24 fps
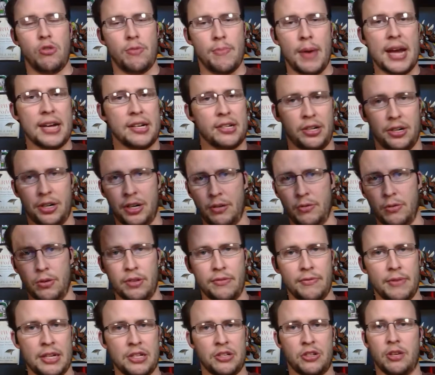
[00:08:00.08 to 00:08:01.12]
a bacteria will
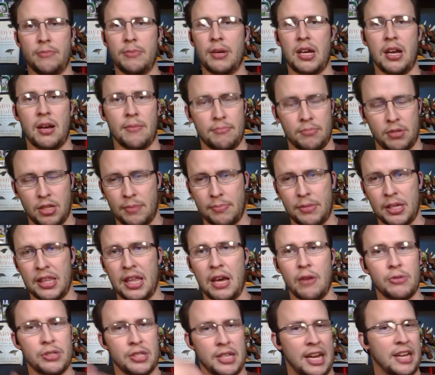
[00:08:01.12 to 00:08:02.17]
eventually become something that
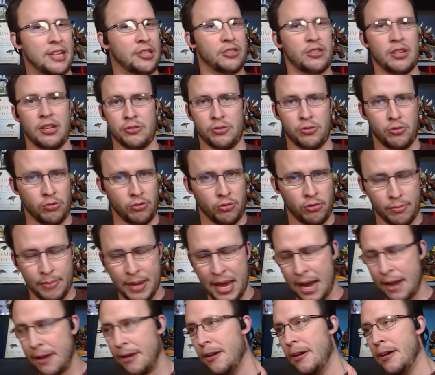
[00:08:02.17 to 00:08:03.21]
was ancestor to a
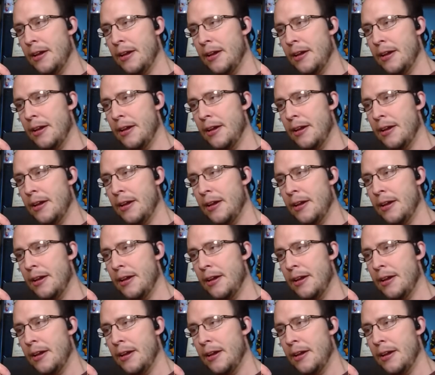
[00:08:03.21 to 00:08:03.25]
man.